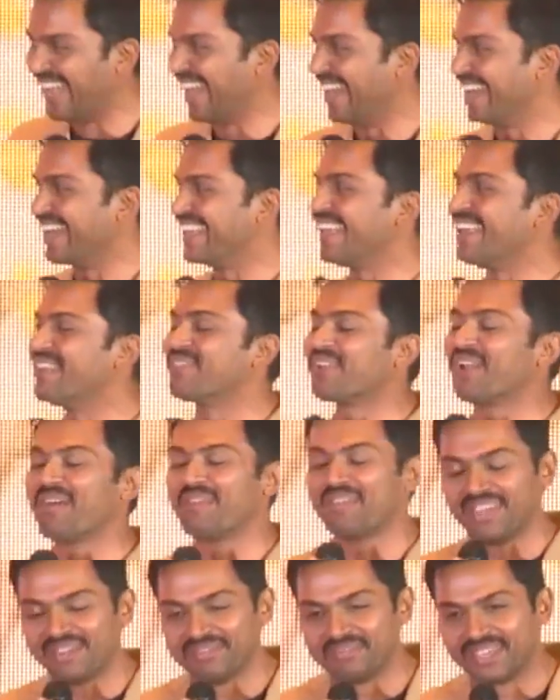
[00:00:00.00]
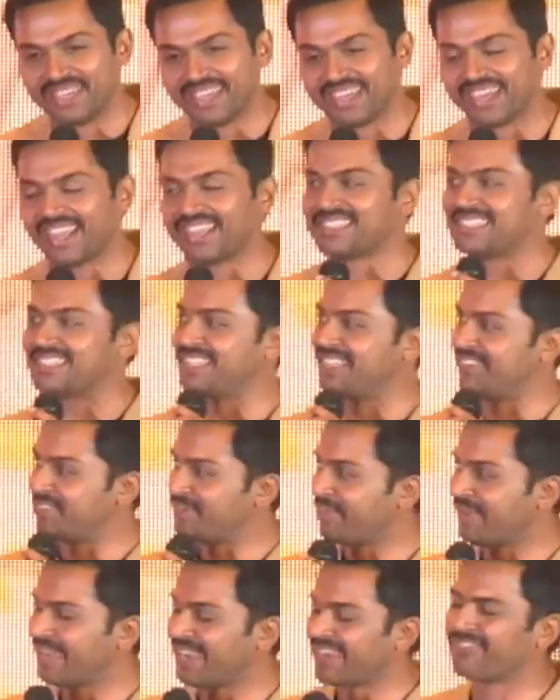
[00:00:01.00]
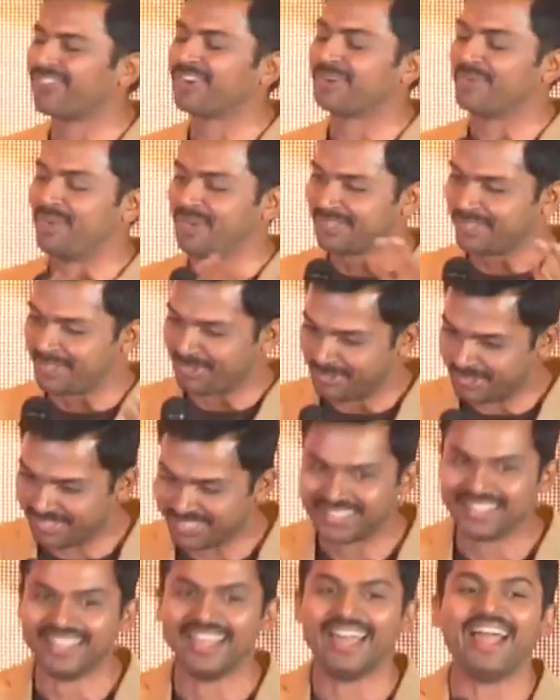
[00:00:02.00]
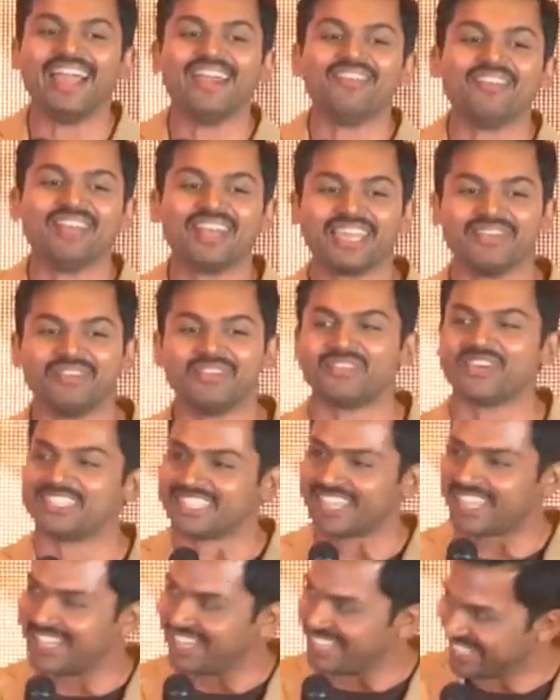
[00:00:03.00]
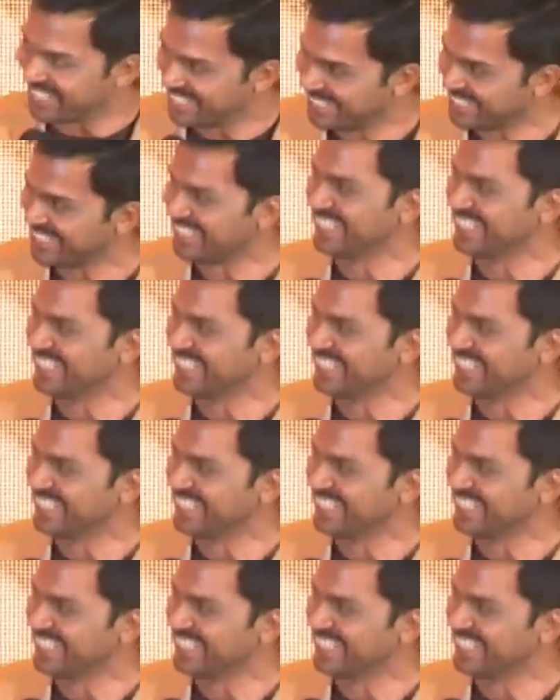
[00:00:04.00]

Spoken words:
And he'll probably be gracious enough to buy it for 1 crore and we'll give it for charity.